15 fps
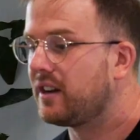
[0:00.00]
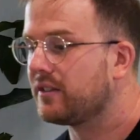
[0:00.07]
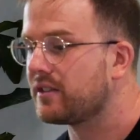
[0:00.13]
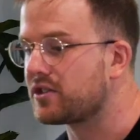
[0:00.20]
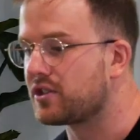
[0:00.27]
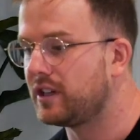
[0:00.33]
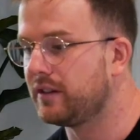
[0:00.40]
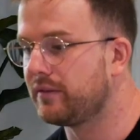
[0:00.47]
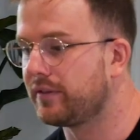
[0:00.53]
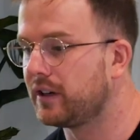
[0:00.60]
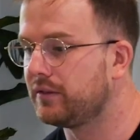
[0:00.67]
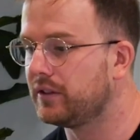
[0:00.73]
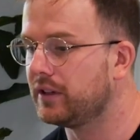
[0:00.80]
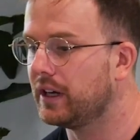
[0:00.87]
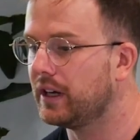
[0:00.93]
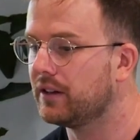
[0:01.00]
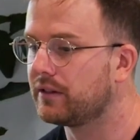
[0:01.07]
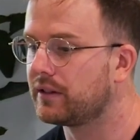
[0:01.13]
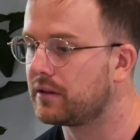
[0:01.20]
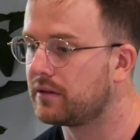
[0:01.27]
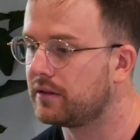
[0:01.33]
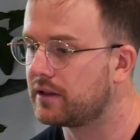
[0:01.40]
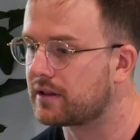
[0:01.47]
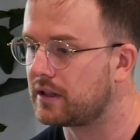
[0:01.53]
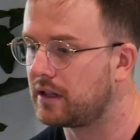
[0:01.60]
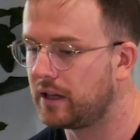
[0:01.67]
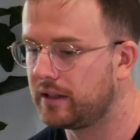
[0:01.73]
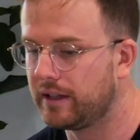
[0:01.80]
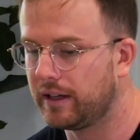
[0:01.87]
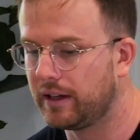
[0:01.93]
that on the sheet in front of you there, the
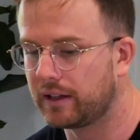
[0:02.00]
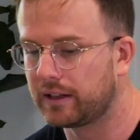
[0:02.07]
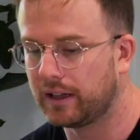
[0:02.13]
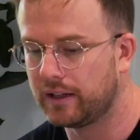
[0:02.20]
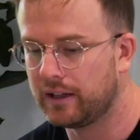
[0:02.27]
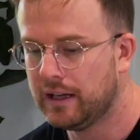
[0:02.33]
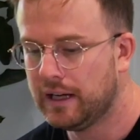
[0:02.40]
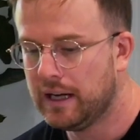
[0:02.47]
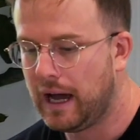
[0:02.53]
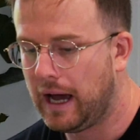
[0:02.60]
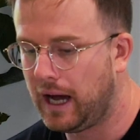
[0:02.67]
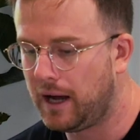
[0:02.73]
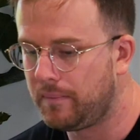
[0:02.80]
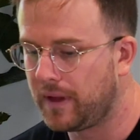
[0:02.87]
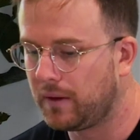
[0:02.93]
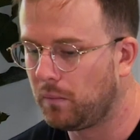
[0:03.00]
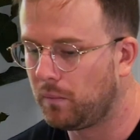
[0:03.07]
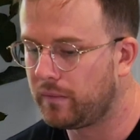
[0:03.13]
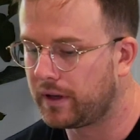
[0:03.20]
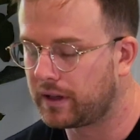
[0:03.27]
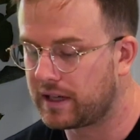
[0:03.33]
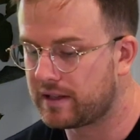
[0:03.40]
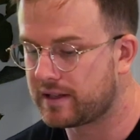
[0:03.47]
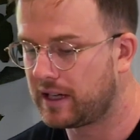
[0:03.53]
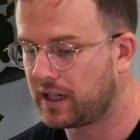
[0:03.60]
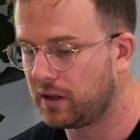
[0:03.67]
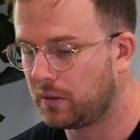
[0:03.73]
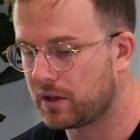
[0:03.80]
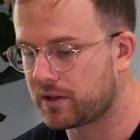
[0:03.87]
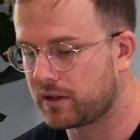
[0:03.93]
slide there. Okay. The
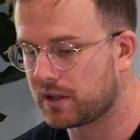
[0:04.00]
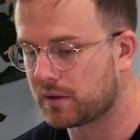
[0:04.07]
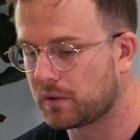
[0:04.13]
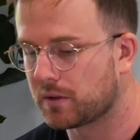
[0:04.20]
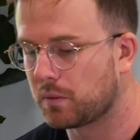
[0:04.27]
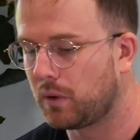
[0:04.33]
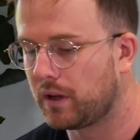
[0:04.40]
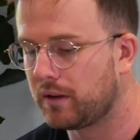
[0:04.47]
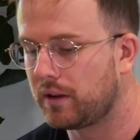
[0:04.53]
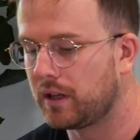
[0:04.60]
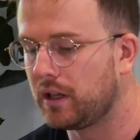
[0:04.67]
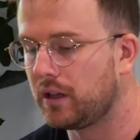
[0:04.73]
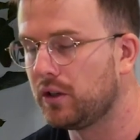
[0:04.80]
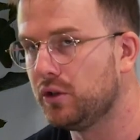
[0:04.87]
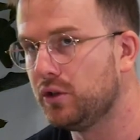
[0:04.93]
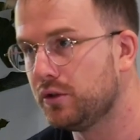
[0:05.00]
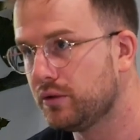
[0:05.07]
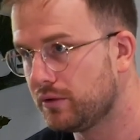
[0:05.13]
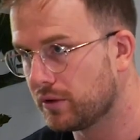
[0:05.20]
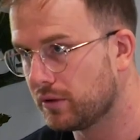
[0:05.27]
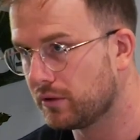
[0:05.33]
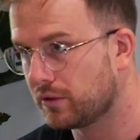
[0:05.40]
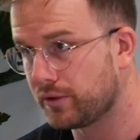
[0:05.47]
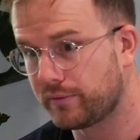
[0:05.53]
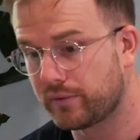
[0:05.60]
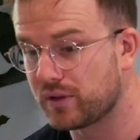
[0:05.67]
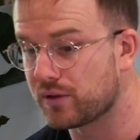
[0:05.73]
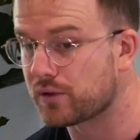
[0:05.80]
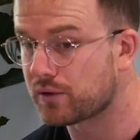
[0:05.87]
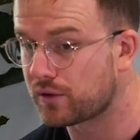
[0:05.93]
second question is, what's one thing you do, because you've
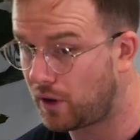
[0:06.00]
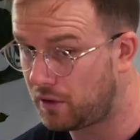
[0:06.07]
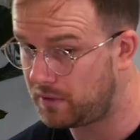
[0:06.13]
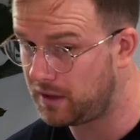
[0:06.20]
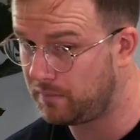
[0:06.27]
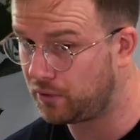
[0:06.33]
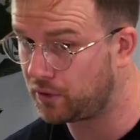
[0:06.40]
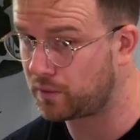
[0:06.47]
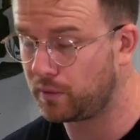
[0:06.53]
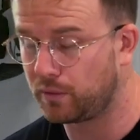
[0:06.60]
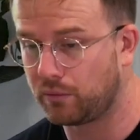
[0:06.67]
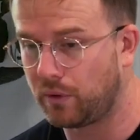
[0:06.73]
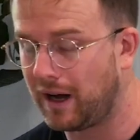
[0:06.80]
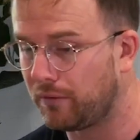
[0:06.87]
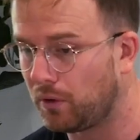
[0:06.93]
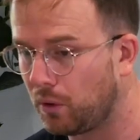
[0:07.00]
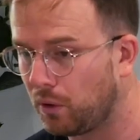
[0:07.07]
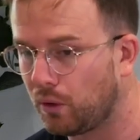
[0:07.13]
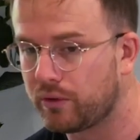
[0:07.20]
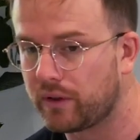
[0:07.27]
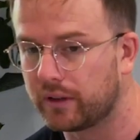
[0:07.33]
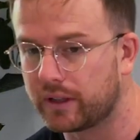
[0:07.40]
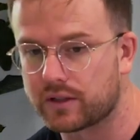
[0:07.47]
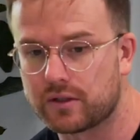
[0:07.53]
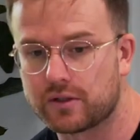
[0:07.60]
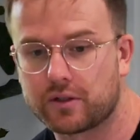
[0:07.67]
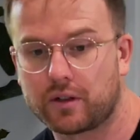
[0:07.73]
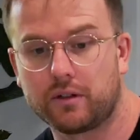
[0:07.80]
written so many books, we'll have all the links in the